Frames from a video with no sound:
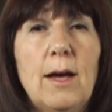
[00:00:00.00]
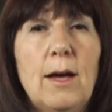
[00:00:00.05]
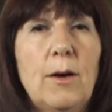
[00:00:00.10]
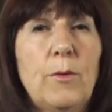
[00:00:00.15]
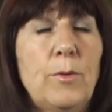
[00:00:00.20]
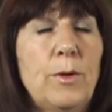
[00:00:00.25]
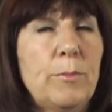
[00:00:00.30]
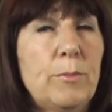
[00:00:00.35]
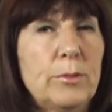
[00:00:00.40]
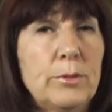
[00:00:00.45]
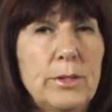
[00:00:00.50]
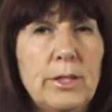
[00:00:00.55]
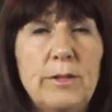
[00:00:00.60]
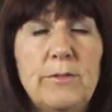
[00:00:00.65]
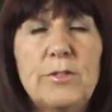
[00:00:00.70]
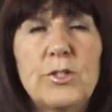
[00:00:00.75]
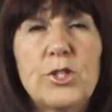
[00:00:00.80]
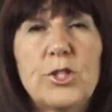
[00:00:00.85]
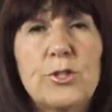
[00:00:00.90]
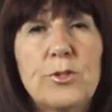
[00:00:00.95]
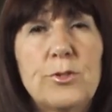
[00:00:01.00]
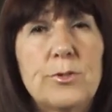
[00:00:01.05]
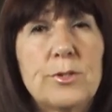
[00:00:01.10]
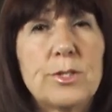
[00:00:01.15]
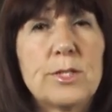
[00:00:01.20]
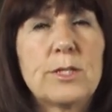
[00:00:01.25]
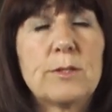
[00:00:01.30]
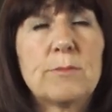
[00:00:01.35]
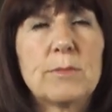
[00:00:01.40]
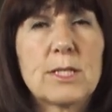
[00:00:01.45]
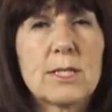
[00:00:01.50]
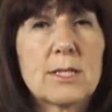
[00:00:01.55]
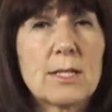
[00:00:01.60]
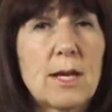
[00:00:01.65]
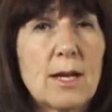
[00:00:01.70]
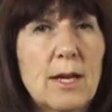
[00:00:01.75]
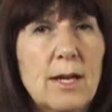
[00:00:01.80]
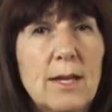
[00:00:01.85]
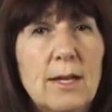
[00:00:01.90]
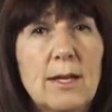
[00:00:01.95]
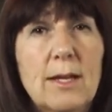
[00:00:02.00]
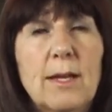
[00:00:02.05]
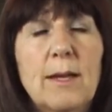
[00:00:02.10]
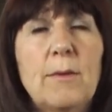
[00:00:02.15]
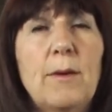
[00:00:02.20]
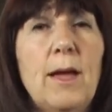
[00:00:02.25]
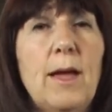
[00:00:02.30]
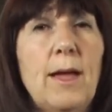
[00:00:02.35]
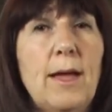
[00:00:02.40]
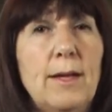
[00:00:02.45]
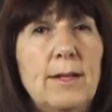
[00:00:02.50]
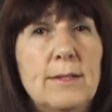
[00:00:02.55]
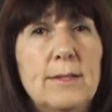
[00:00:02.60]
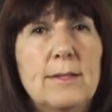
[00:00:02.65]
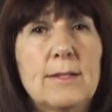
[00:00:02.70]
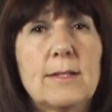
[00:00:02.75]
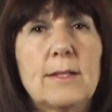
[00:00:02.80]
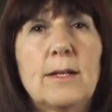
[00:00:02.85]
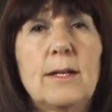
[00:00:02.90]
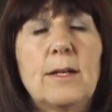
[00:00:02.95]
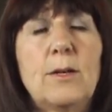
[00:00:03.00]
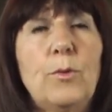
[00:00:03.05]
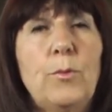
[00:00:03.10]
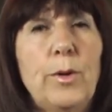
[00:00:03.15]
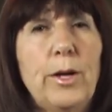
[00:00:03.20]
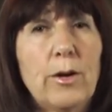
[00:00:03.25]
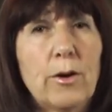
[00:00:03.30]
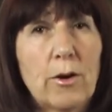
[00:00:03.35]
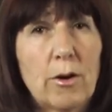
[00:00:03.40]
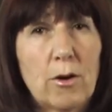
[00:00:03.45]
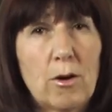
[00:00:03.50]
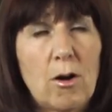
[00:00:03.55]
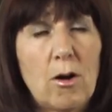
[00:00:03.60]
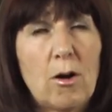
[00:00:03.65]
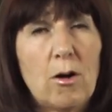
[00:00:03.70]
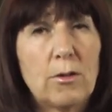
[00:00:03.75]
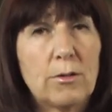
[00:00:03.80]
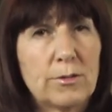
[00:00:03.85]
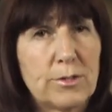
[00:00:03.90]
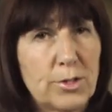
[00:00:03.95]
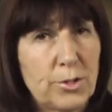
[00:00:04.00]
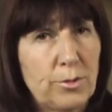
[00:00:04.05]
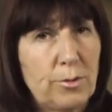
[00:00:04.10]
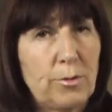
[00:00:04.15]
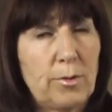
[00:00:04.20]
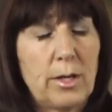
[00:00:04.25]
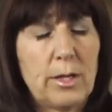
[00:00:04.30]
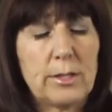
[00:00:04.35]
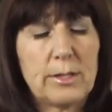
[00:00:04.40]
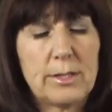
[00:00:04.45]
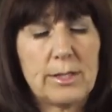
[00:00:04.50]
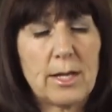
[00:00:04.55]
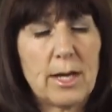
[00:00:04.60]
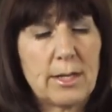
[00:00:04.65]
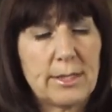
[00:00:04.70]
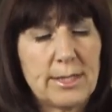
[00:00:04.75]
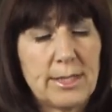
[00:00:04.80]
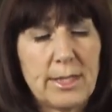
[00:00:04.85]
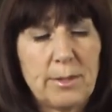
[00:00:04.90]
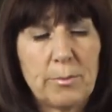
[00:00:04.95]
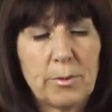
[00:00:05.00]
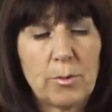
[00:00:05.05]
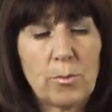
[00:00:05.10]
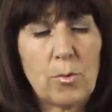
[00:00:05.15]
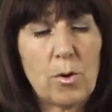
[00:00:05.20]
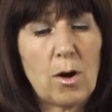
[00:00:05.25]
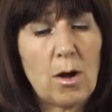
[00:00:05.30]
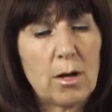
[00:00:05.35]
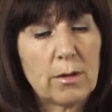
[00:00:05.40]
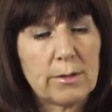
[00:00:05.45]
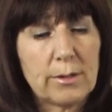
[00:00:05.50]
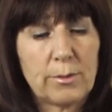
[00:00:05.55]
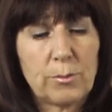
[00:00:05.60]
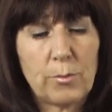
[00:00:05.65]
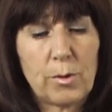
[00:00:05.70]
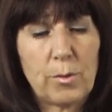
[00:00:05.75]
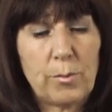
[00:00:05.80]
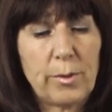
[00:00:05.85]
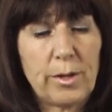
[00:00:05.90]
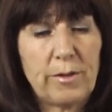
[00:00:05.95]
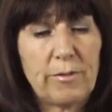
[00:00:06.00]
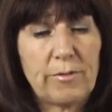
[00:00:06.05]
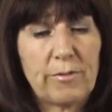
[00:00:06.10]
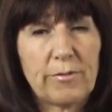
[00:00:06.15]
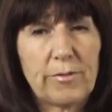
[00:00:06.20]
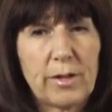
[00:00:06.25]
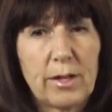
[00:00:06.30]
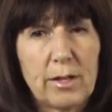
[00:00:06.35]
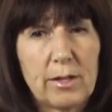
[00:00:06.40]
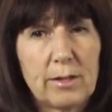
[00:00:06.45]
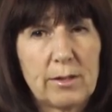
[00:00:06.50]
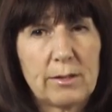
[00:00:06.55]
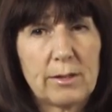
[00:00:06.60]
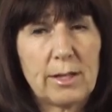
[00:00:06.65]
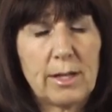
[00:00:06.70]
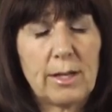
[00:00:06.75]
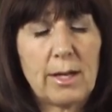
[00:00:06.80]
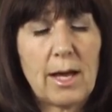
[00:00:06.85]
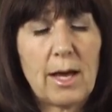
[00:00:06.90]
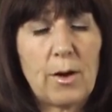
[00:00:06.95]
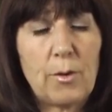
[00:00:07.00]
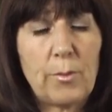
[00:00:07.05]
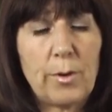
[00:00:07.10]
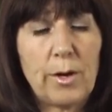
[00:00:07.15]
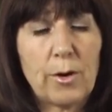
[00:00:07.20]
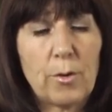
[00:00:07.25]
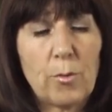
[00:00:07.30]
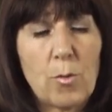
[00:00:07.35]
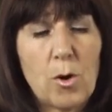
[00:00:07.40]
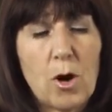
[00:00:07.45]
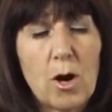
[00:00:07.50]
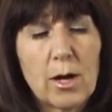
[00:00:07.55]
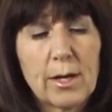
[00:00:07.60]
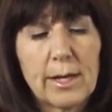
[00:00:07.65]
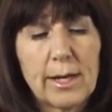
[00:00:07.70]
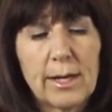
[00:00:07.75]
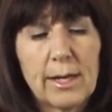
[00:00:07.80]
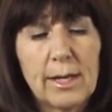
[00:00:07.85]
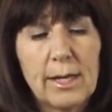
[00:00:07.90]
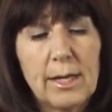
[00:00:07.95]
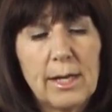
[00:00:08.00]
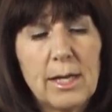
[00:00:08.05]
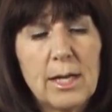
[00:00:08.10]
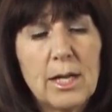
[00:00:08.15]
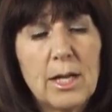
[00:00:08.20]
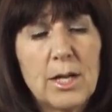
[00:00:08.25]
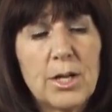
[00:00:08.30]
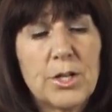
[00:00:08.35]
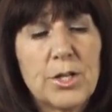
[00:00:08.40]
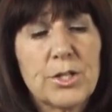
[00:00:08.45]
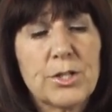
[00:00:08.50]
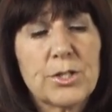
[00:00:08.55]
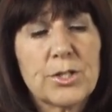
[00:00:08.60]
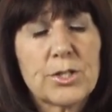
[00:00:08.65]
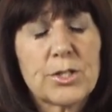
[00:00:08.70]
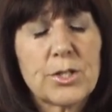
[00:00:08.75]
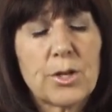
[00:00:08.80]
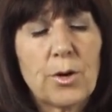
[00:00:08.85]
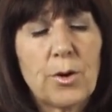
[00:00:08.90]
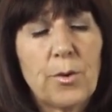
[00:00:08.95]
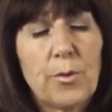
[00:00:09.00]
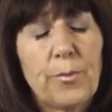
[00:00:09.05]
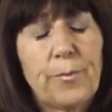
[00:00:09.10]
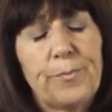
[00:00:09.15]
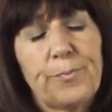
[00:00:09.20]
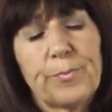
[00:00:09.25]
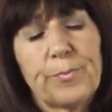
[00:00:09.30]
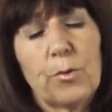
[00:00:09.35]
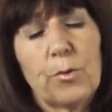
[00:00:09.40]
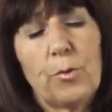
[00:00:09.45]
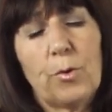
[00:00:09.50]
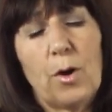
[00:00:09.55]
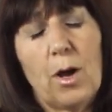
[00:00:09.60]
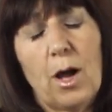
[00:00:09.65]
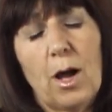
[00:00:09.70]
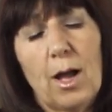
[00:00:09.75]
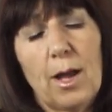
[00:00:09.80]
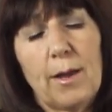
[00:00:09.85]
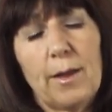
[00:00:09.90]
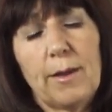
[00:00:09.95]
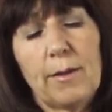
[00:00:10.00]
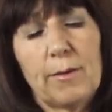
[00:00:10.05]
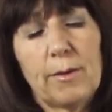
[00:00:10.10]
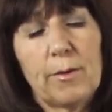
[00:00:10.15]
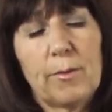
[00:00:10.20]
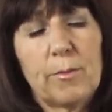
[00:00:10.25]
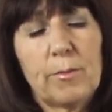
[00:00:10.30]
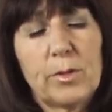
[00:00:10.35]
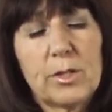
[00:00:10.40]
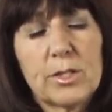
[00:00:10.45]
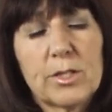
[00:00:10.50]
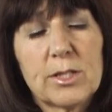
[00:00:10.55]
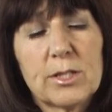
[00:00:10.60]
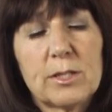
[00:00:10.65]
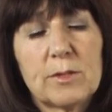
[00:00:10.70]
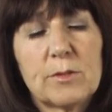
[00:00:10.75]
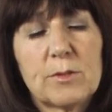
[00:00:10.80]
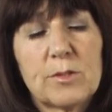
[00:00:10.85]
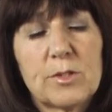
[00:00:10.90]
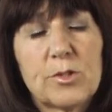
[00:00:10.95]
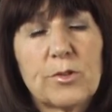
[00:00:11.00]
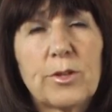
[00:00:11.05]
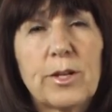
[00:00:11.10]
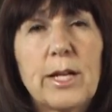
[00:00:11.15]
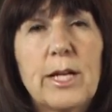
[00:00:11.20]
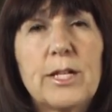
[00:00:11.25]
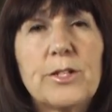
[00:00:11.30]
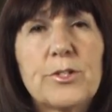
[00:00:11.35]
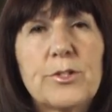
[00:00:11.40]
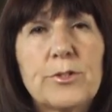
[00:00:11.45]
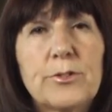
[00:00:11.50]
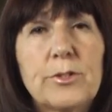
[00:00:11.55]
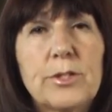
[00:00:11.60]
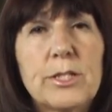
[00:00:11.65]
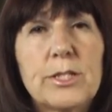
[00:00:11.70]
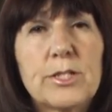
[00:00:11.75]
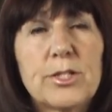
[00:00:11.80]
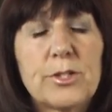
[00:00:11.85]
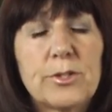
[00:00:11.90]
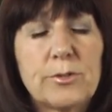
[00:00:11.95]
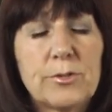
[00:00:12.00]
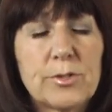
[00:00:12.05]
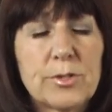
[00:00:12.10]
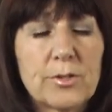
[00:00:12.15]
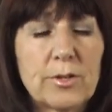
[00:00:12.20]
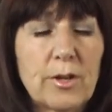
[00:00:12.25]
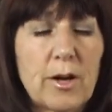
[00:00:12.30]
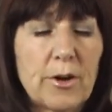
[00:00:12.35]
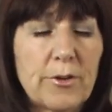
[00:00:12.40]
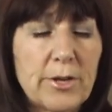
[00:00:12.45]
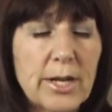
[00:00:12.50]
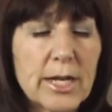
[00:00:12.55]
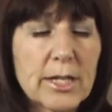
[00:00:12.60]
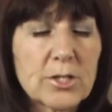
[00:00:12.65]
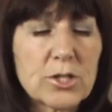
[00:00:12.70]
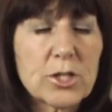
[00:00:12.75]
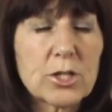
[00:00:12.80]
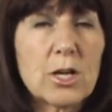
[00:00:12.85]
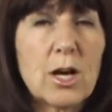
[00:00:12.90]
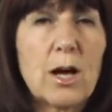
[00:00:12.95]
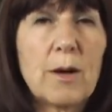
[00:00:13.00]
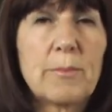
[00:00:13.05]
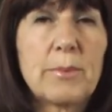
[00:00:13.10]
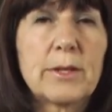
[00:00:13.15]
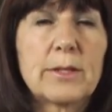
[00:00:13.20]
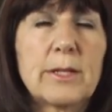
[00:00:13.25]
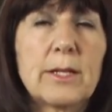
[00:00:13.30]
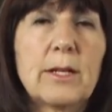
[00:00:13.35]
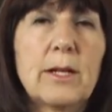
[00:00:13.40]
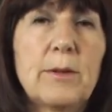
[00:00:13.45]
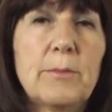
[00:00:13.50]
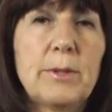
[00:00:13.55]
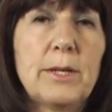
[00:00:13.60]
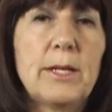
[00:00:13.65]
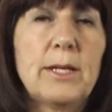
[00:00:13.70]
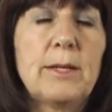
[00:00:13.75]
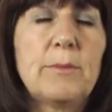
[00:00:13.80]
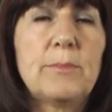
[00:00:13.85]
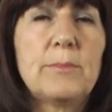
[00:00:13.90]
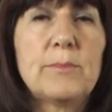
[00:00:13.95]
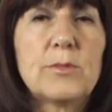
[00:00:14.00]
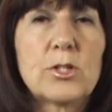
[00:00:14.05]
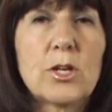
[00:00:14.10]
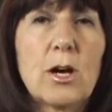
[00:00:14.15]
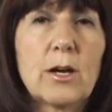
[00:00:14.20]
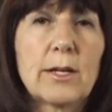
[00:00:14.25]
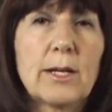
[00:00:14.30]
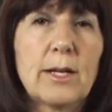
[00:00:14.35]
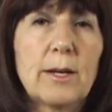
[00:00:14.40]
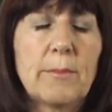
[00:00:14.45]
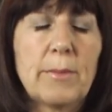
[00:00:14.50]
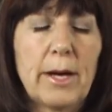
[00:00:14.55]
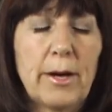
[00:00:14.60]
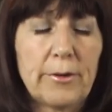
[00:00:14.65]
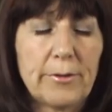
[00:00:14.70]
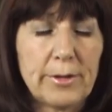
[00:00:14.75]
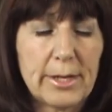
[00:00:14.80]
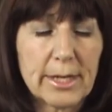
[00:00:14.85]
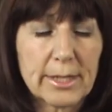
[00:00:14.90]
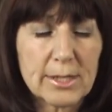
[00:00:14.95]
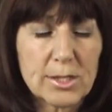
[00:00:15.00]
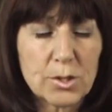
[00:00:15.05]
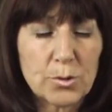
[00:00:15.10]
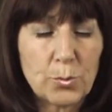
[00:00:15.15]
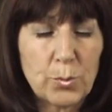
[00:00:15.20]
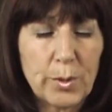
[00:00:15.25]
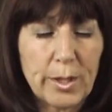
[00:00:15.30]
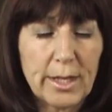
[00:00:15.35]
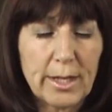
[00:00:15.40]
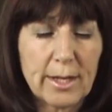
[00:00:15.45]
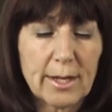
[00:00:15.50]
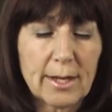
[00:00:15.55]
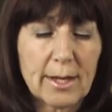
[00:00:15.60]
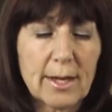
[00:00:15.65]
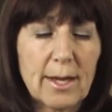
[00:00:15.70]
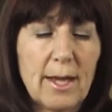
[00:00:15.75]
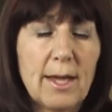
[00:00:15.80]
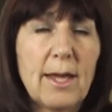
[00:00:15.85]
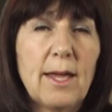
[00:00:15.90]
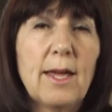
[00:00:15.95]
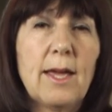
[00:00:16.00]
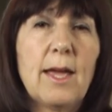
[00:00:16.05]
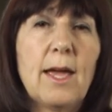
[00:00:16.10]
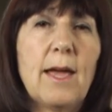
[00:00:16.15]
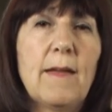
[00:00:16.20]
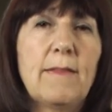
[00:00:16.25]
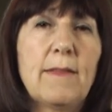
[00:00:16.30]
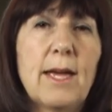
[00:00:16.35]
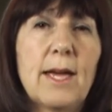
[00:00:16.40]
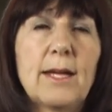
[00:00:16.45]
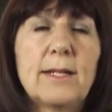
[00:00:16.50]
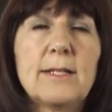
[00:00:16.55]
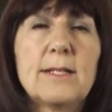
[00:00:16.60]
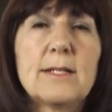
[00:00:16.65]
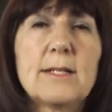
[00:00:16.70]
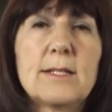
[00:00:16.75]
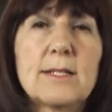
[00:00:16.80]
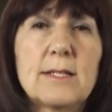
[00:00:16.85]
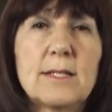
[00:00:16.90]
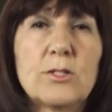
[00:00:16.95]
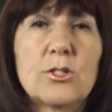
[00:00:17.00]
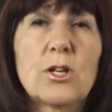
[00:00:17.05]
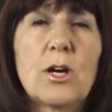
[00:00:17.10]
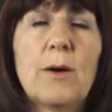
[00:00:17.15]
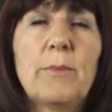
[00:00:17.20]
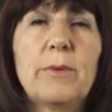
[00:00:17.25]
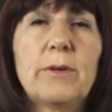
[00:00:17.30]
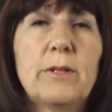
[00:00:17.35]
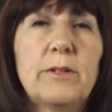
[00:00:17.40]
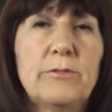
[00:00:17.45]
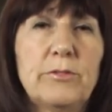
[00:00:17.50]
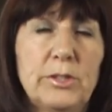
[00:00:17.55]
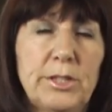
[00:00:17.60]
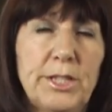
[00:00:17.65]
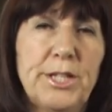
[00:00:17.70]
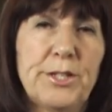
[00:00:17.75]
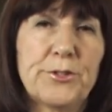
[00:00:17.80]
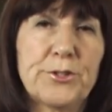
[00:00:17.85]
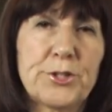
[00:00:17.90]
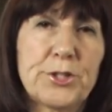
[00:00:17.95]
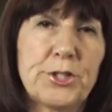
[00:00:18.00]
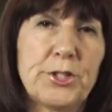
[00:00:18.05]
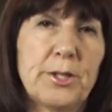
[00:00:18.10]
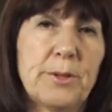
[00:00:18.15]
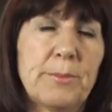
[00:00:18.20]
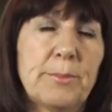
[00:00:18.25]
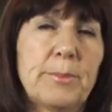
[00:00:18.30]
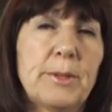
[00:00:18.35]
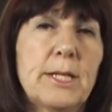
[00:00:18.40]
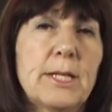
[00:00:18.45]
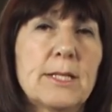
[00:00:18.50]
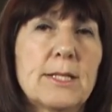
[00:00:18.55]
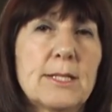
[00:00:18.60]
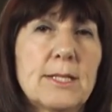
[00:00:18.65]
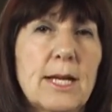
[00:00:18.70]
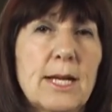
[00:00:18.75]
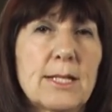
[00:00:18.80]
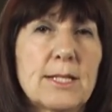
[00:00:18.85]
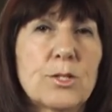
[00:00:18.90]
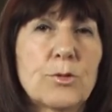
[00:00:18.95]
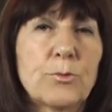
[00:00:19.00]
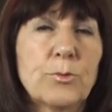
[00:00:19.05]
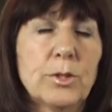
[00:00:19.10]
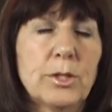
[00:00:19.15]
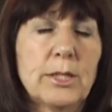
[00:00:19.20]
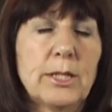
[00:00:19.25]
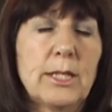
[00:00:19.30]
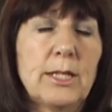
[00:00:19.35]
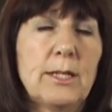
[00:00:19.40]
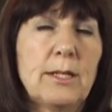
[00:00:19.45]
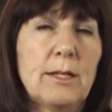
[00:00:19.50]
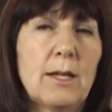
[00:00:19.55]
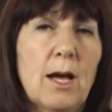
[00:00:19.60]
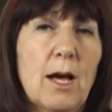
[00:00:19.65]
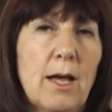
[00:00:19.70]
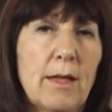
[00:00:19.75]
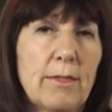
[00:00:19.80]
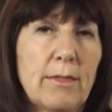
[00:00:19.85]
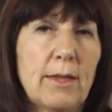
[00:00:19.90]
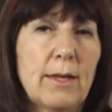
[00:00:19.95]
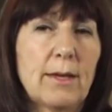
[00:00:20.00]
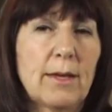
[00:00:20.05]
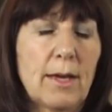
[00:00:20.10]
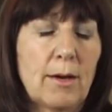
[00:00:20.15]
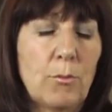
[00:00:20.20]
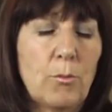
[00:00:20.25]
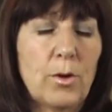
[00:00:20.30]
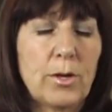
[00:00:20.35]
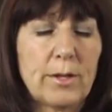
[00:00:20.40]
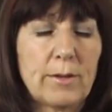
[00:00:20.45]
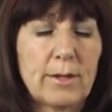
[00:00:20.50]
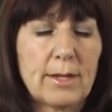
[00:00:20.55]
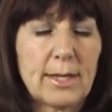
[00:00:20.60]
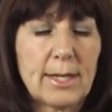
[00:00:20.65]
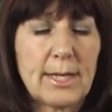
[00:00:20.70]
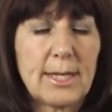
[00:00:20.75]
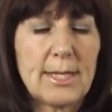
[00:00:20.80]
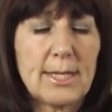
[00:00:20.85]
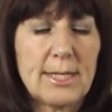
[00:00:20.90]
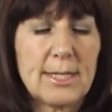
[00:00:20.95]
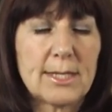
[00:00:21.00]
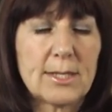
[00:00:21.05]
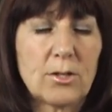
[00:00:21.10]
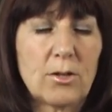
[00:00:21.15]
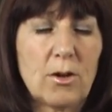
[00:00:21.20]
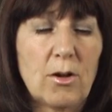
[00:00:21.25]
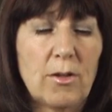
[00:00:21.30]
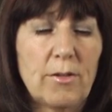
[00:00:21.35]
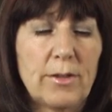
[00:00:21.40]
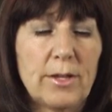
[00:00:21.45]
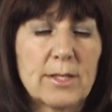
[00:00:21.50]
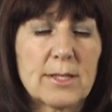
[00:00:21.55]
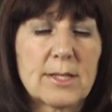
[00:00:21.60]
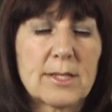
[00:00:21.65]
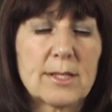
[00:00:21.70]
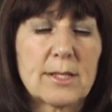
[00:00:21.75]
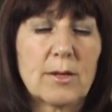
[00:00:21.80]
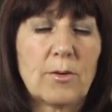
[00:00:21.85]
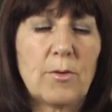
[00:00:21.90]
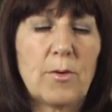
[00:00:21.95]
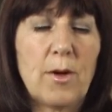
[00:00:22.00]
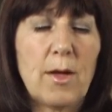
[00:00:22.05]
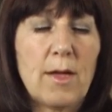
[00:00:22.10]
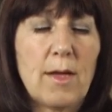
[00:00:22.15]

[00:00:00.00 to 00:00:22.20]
We believe Yeshua is the Messiah, and we are called to a deeper walk than than how we are walking. So I'm going to sort of enter into our next topic that I'll be talking about next week, and that is the topic of leadership, because that's really, I think, one of the keys in all this. So